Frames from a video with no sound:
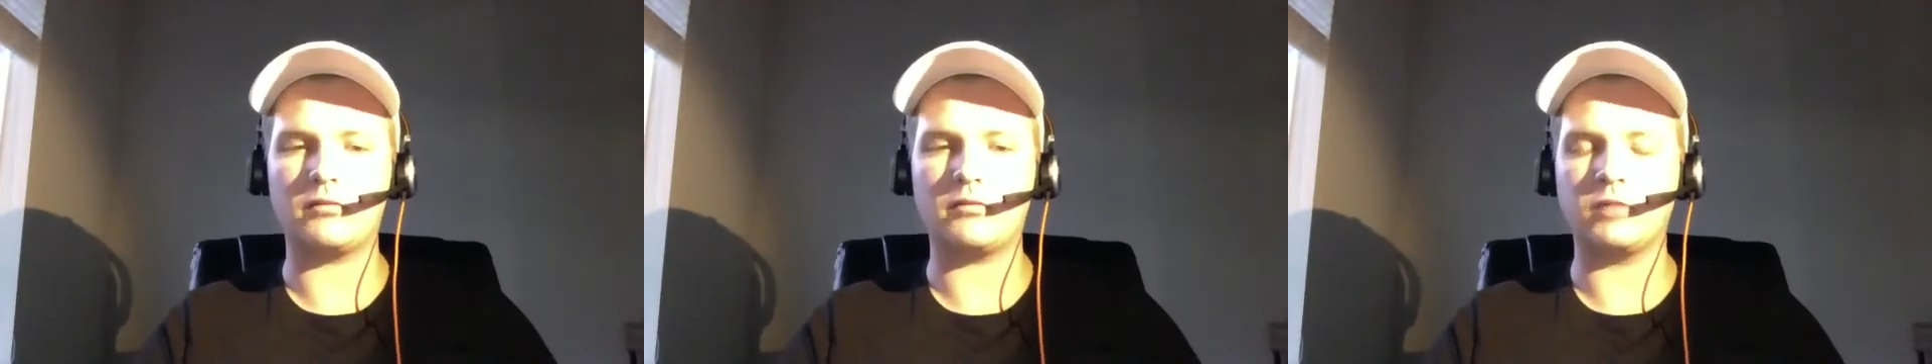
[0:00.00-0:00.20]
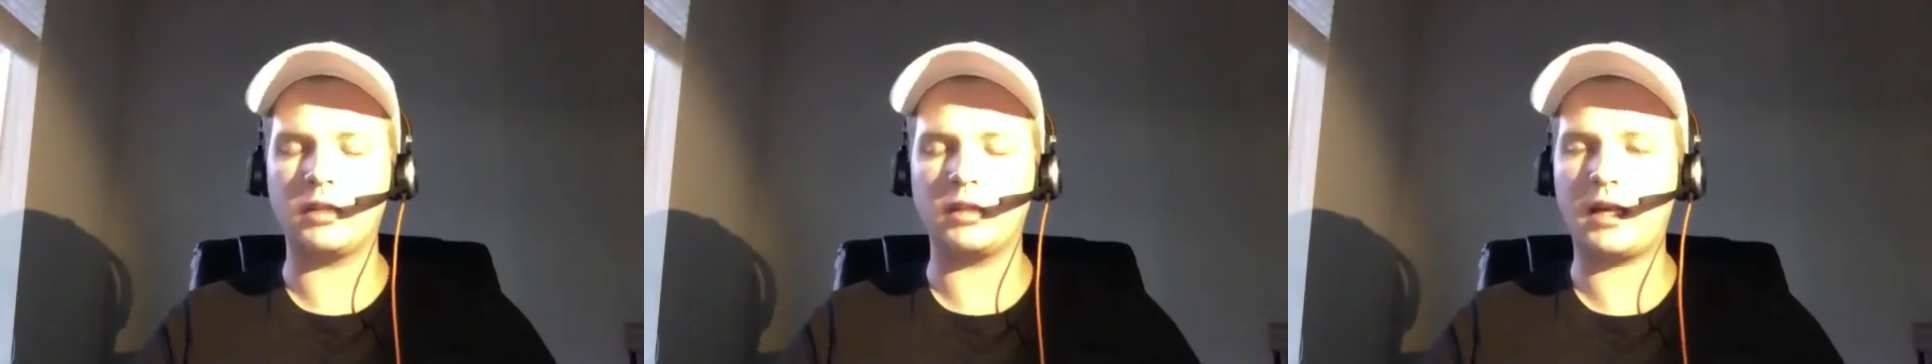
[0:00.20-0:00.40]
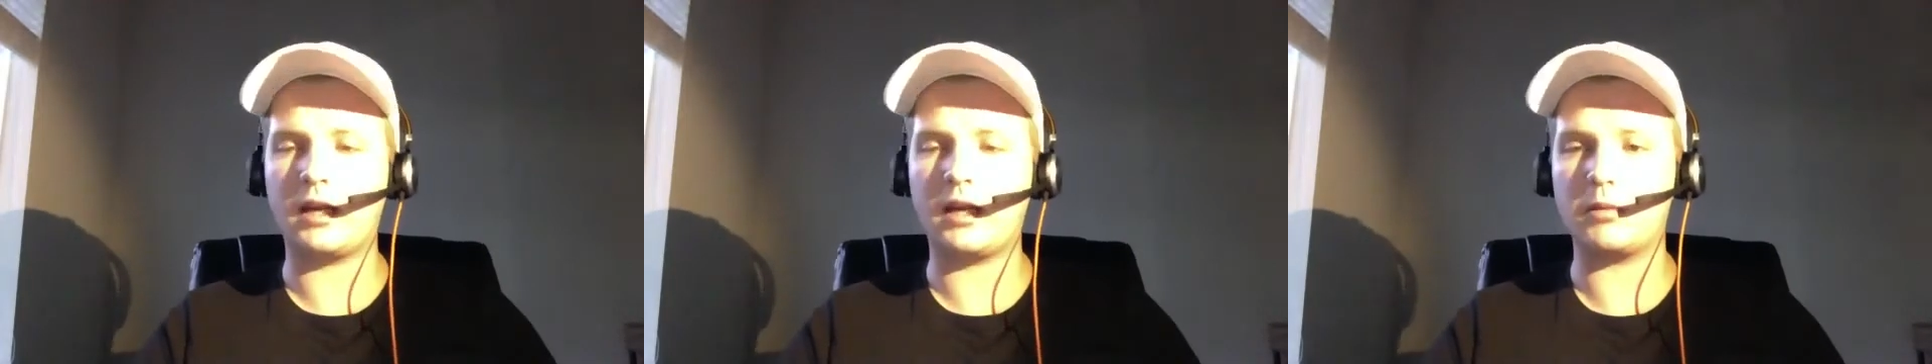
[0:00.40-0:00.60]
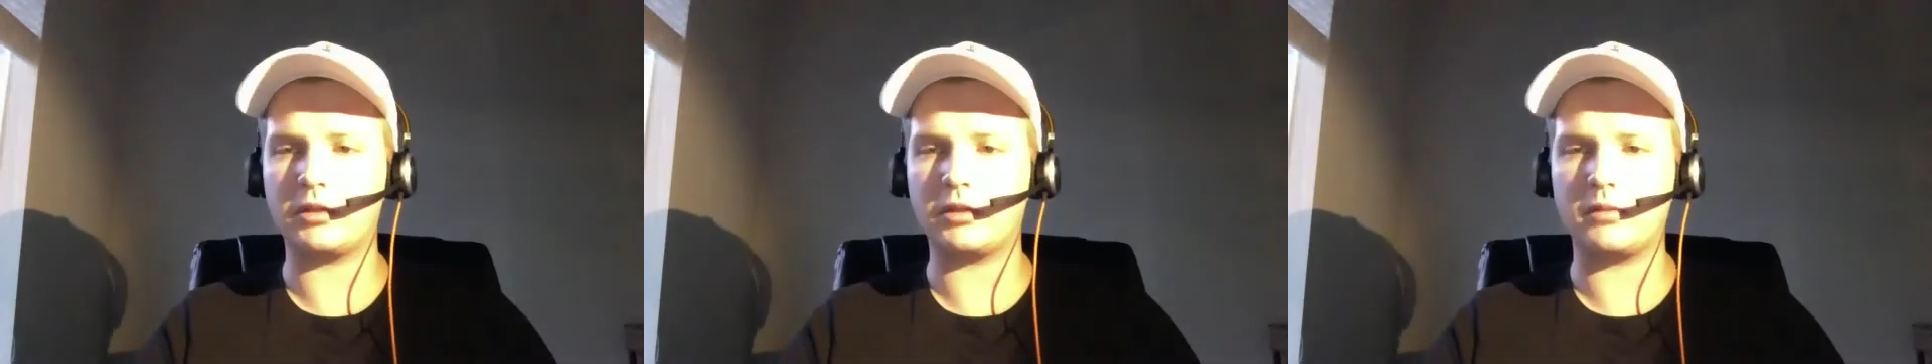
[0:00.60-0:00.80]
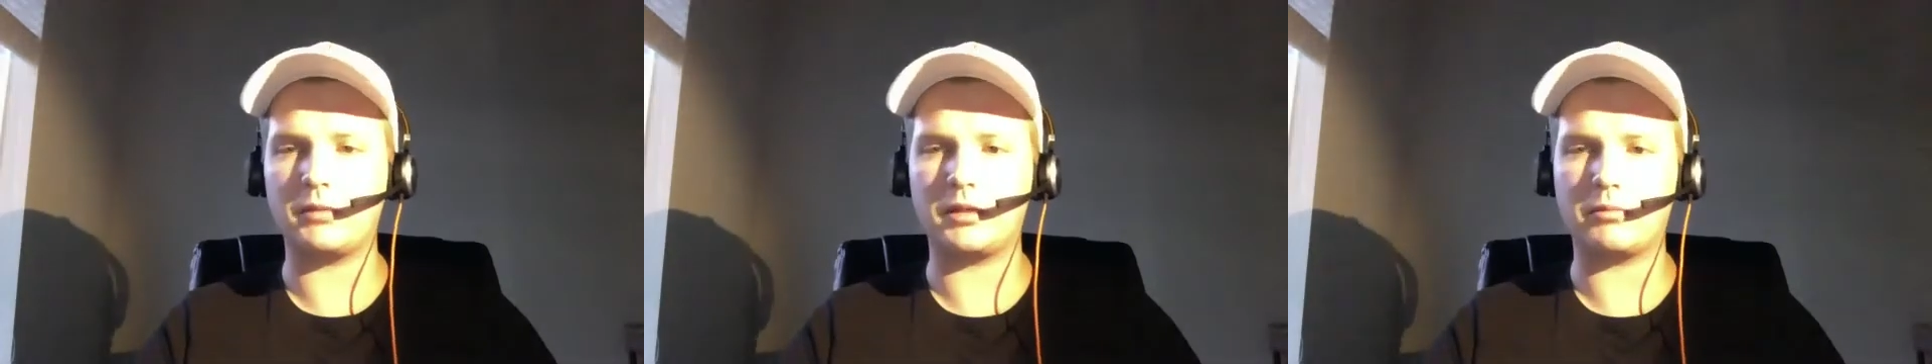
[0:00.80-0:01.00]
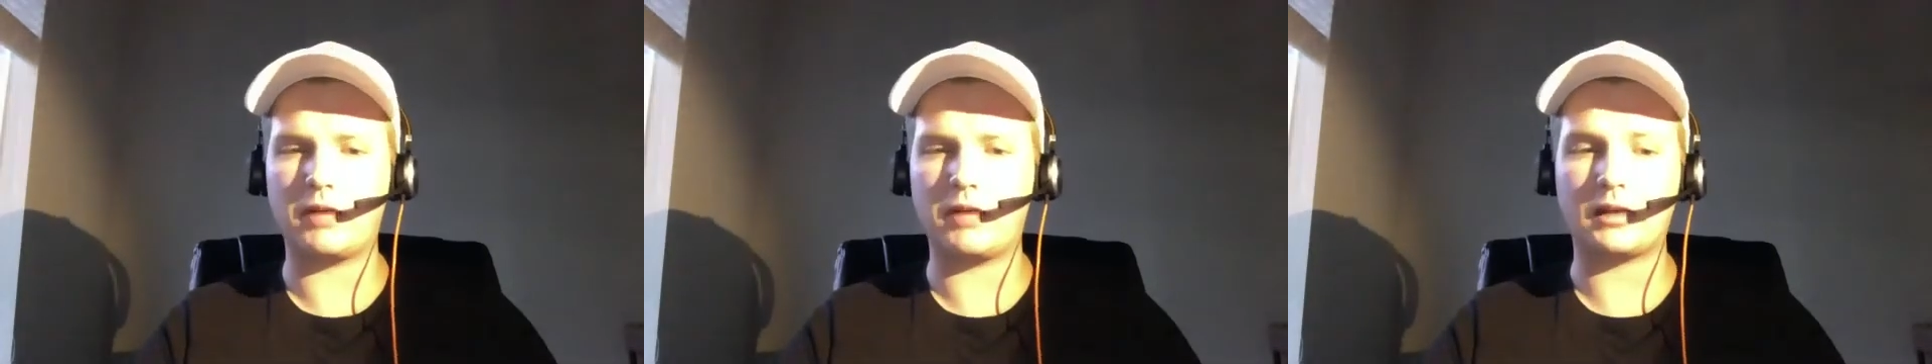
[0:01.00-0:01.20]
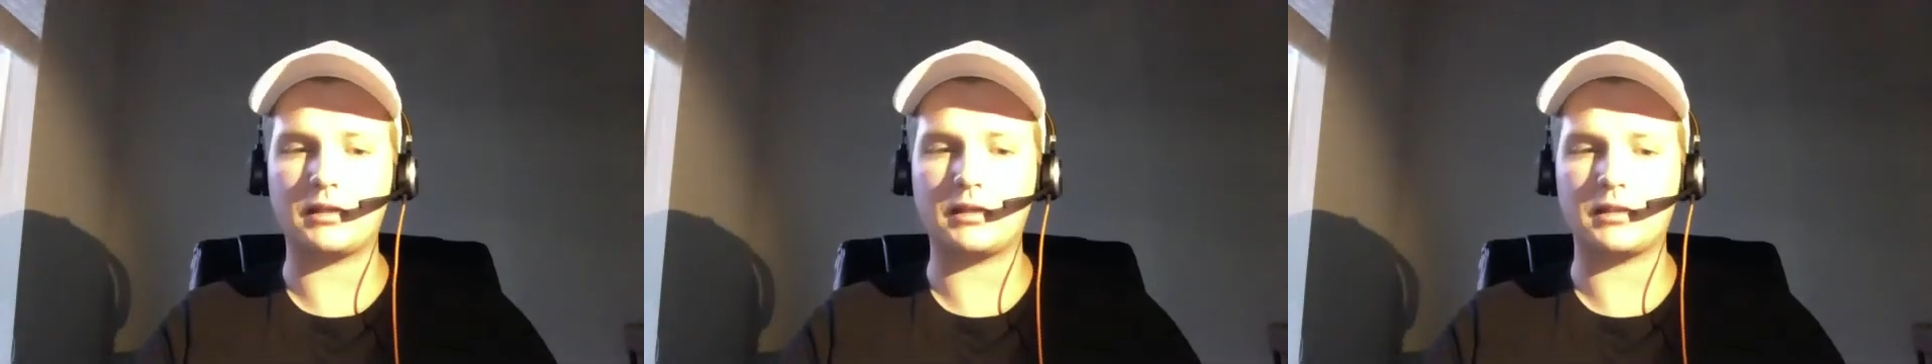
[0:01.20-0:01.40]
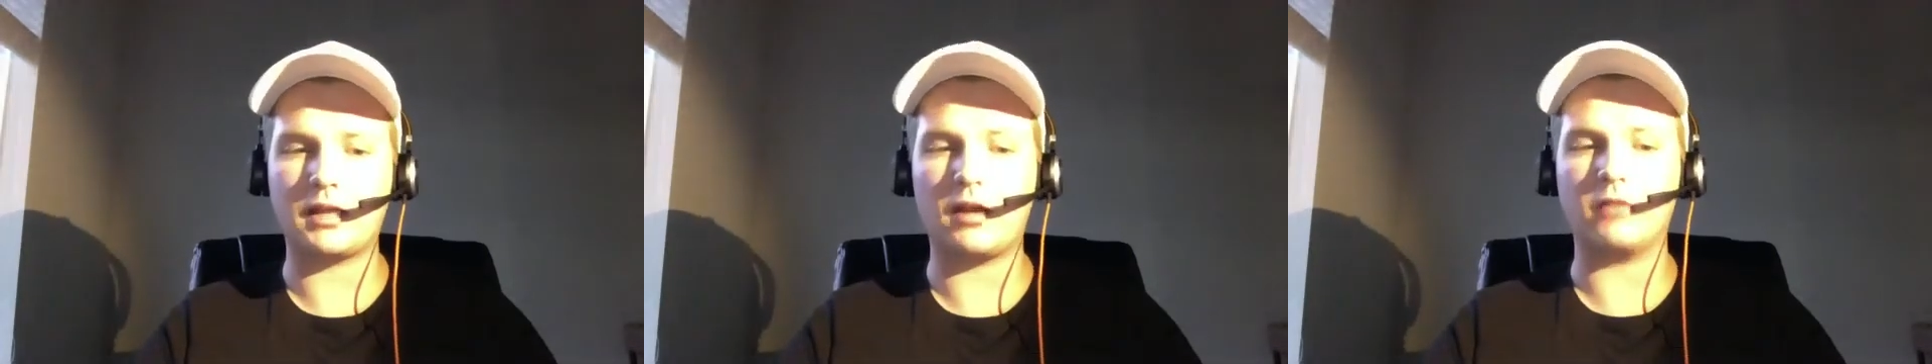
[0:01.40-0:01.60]
really how to put them into practice,
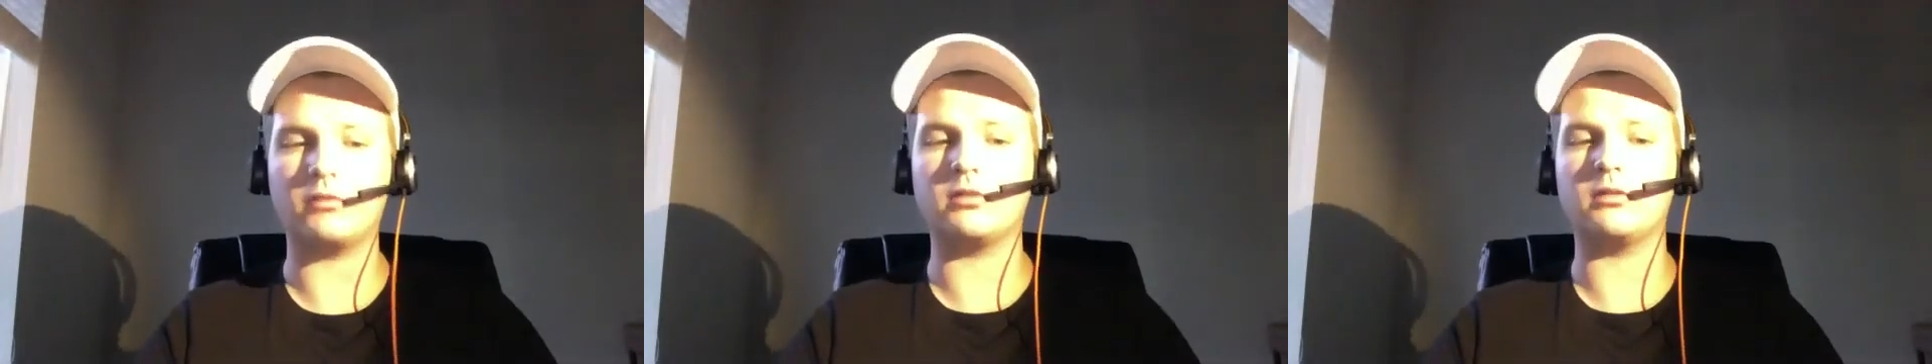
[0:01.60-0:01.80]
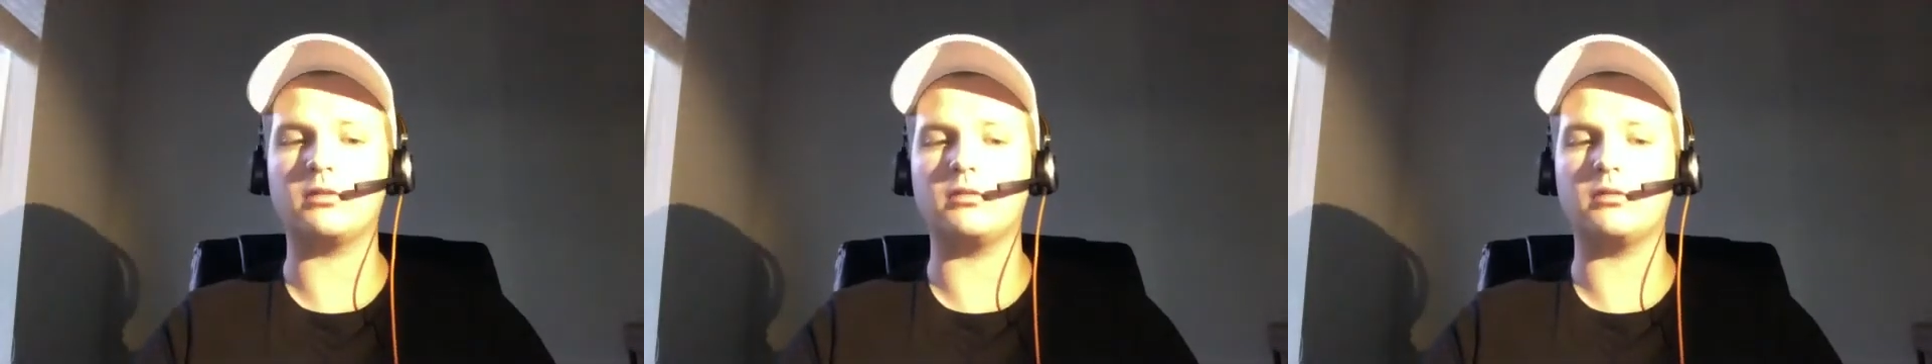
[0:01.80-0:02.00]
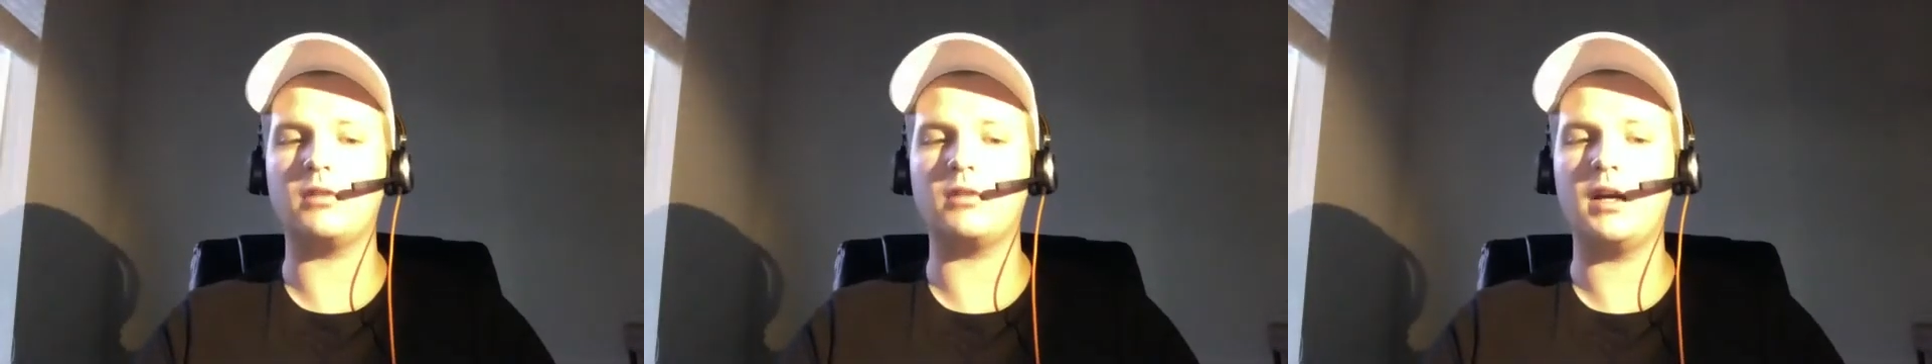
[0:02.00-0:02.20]
how to